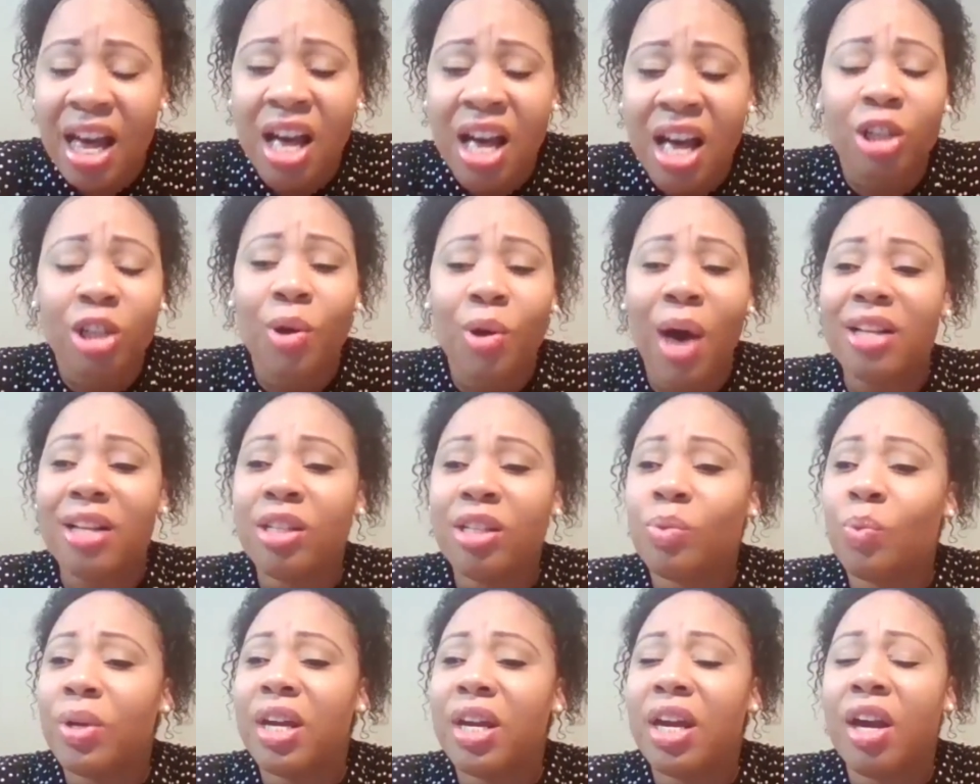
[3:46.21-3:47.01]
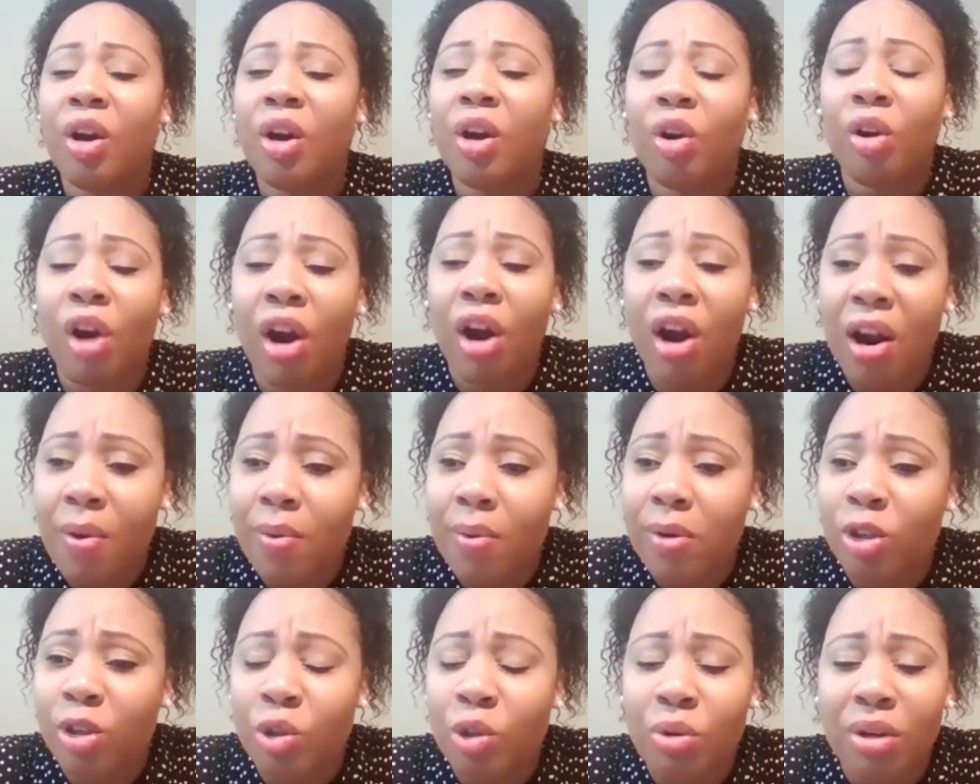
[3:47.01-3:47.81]
So I just want to
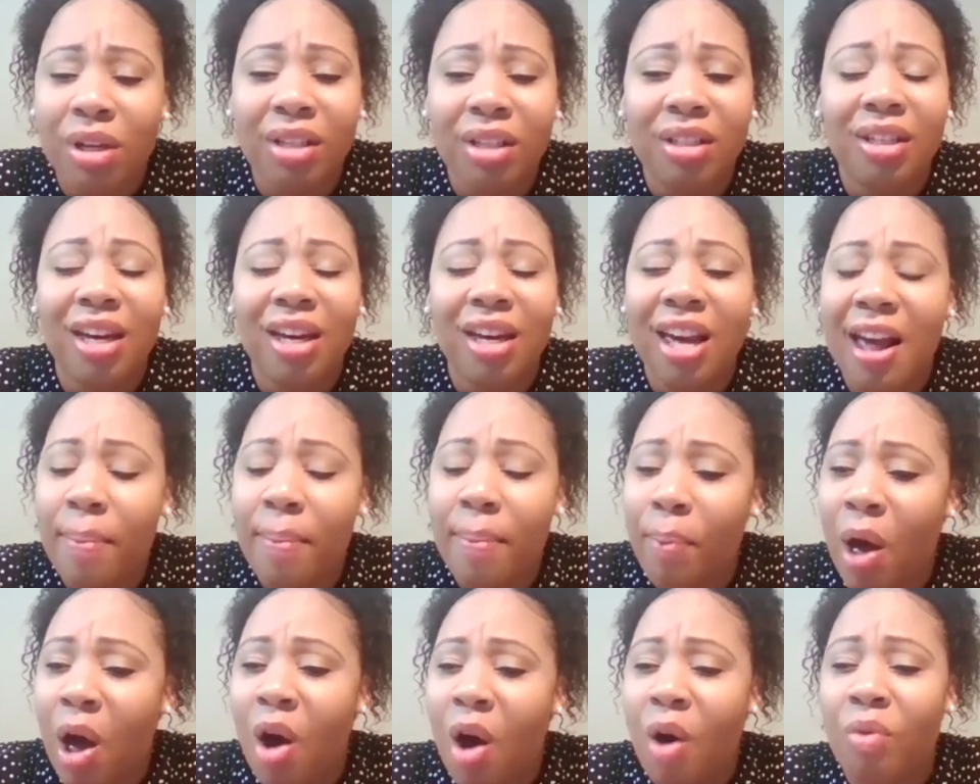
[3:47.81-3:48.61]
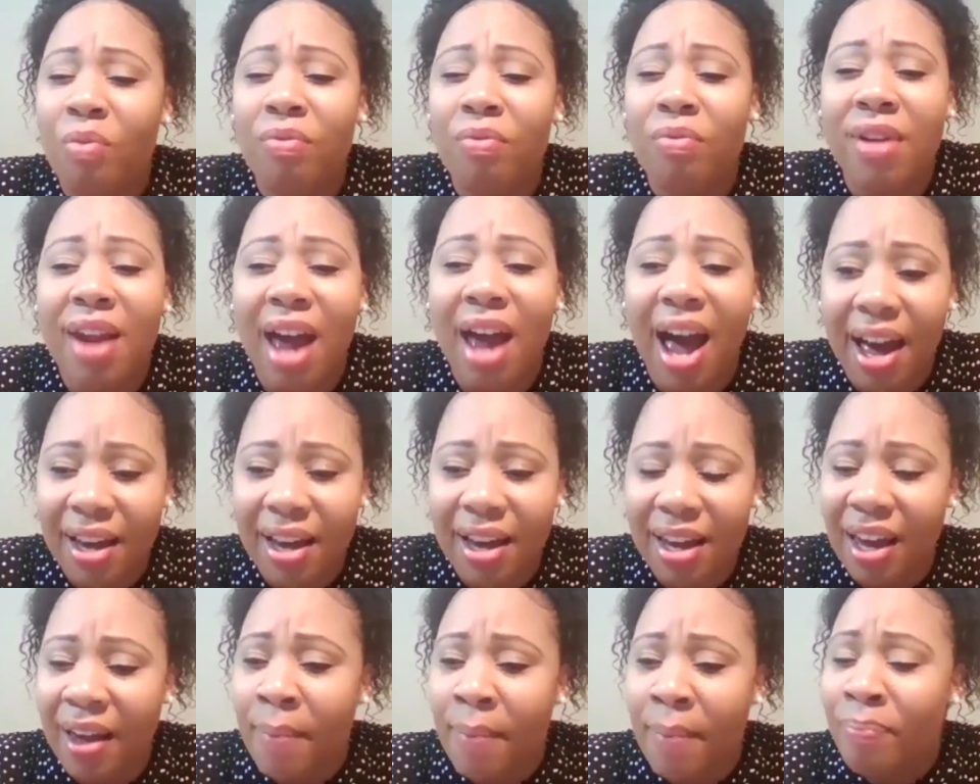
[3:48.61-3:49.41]
encourage you to keep on
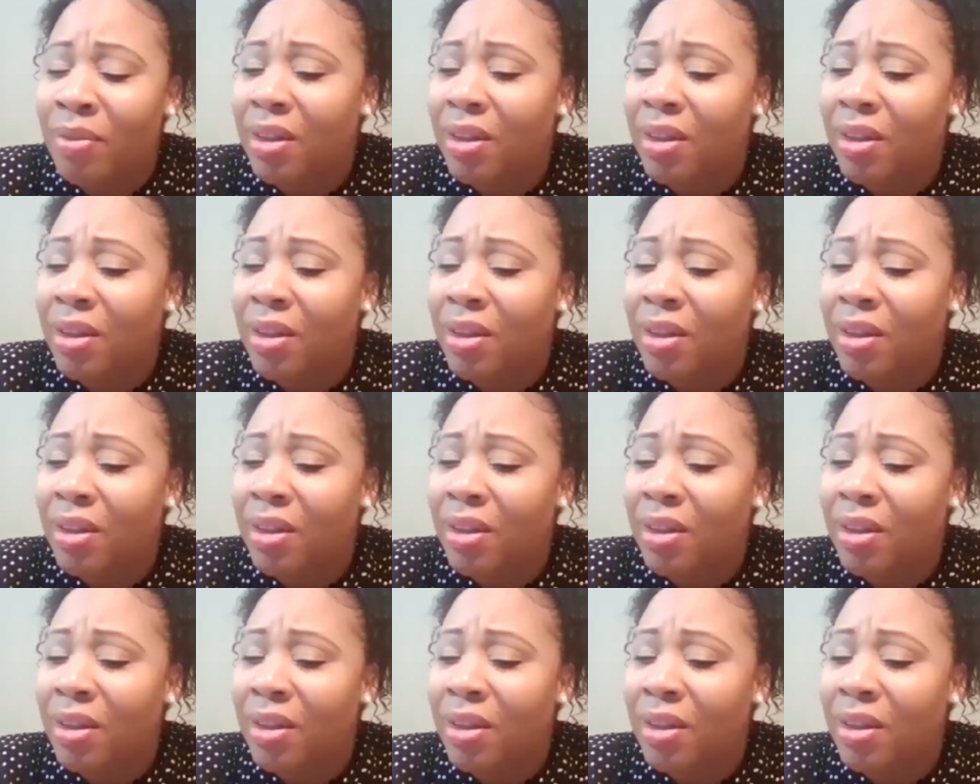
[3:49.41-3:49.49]
knocking.